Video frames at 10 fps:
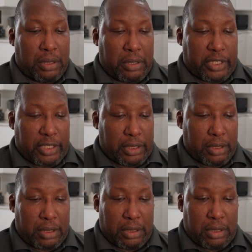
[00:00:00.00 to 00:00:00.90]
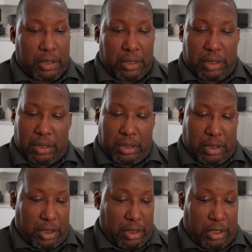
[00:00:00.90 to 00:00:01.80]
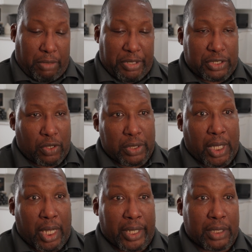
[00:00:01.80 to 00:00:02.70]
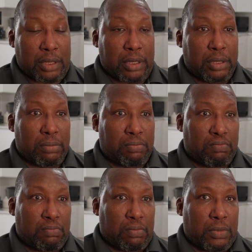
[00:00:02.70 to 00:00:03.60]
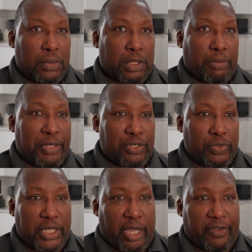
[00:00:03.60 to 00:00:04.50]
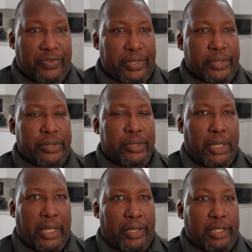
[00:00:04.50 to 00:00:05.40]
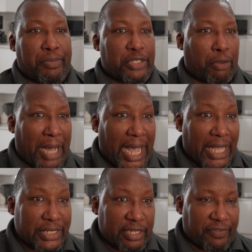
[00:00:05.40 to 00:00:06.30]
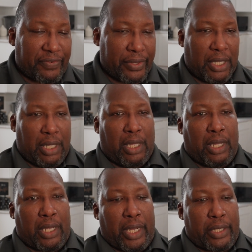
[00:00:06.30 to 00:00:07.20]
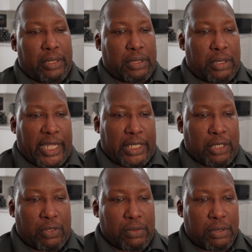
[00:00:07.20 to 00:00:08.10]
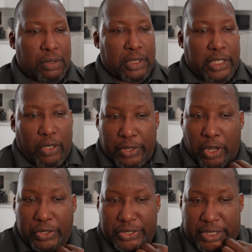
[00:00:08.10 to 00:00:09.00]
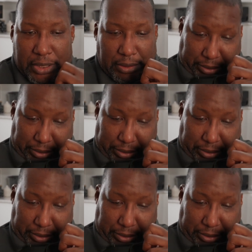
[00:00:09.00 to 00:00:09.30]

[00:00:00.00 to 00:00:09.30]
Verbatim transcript: she, she, to be so young and to be so tough and to be so positive, like you don't you don't notice it.